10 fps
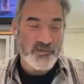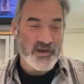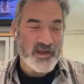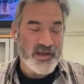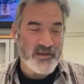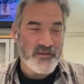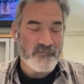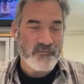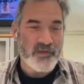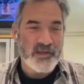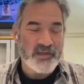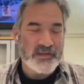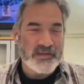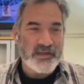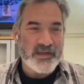great. I
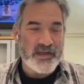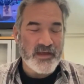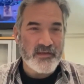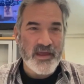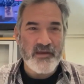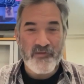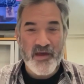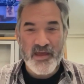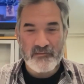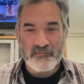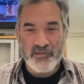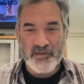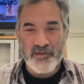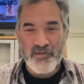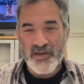AFI,
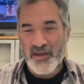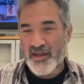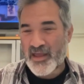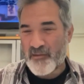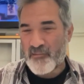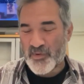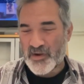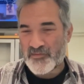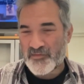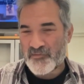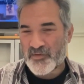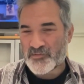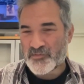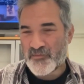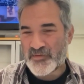you know, they take a gamble, but if
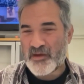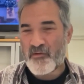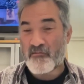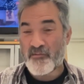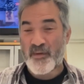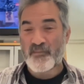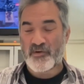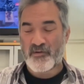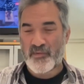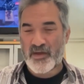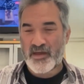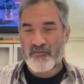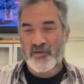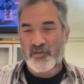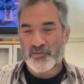it's how I remember,
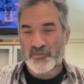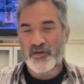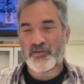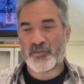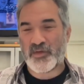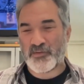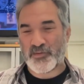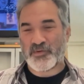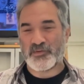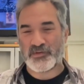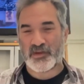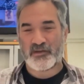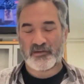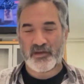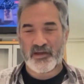I have a close friend who went through the
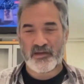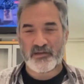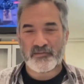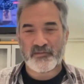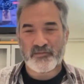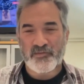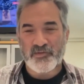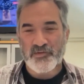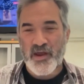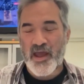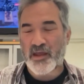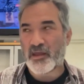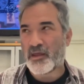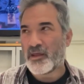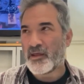producing
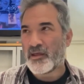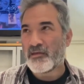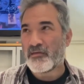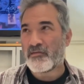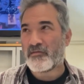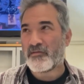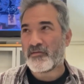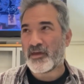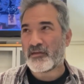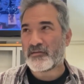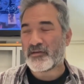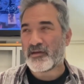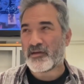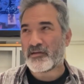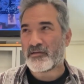track,
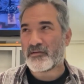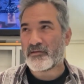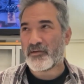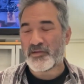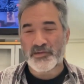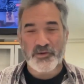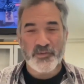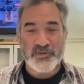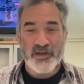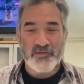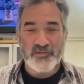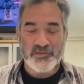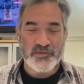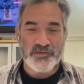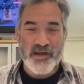that only a certain percentage
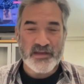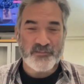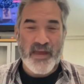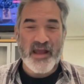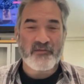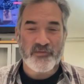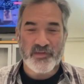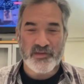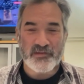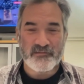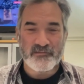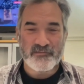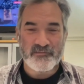of students are asked back for the